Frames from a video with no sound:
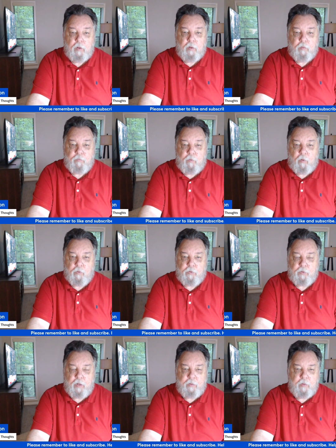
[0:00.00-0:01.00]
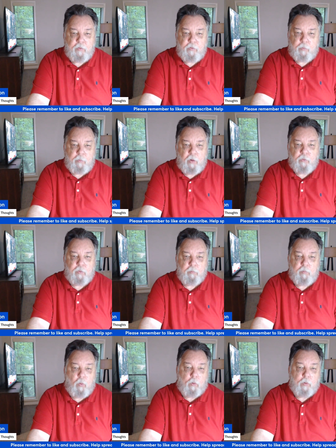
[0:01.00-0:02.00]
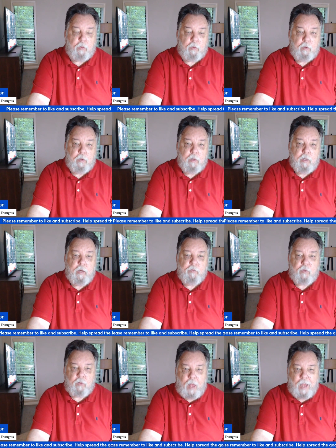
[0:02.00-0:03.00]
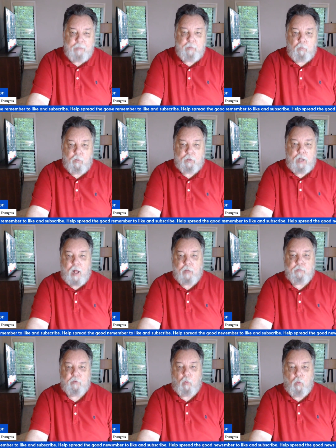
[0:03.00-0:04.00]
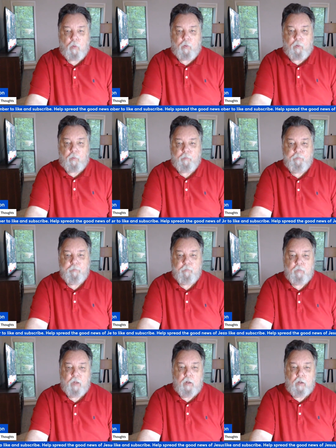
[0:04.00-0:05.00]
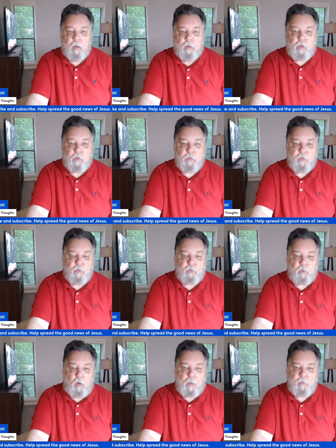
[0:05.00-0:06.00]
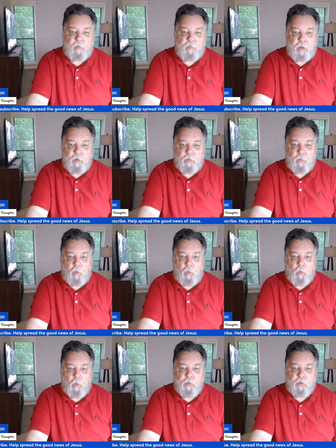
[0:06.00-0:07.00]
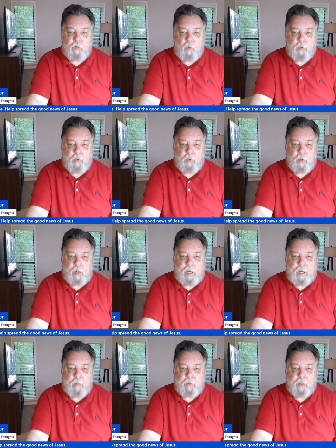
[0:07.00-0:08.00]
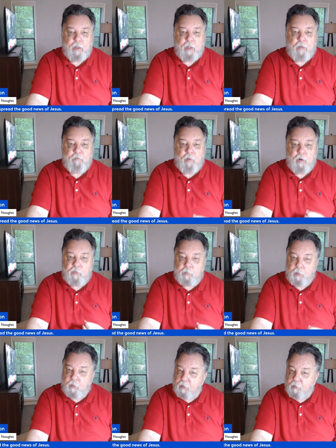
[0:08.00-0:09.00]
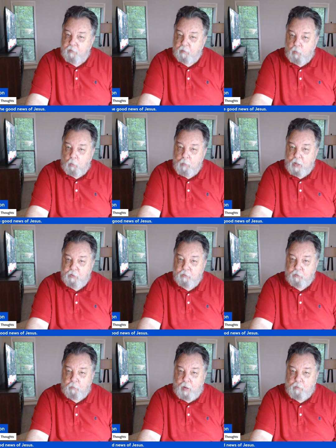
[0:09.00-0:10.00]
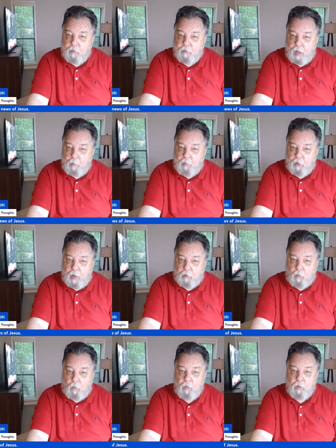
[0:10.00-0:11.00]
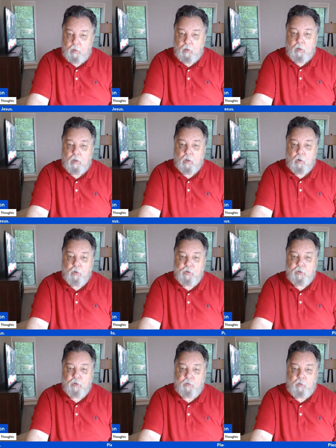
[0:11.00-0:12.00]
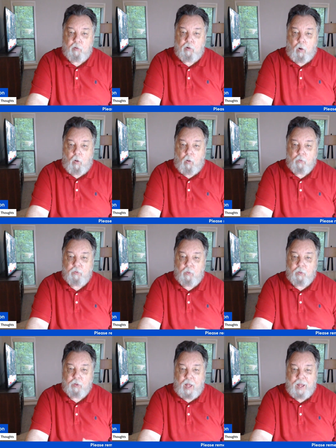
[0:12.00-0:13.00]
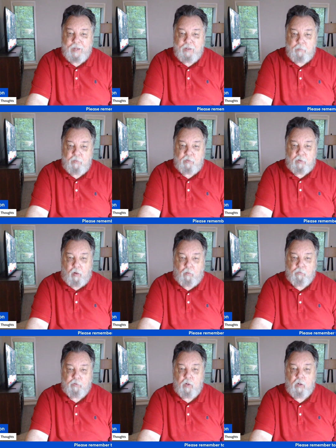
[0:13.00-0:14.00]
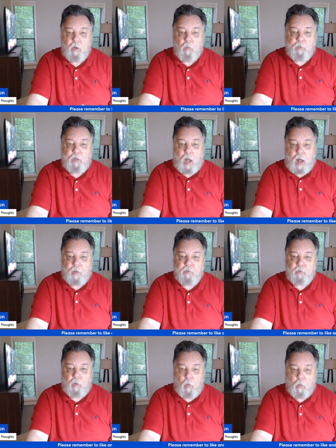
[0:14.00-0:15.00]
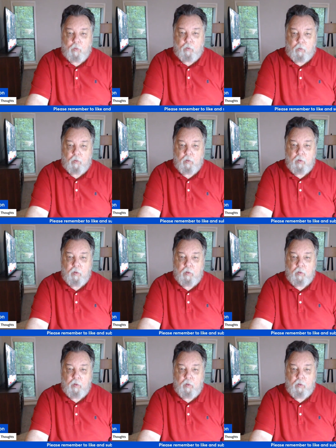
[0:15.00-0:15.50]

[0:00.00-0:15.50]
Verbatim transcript: The first, and this is the most important, is alignment with God's order. Just as the tribes of Israel were instructed to camp in very specific formations around the tabernacle, Christians are called to align themselves with God's order.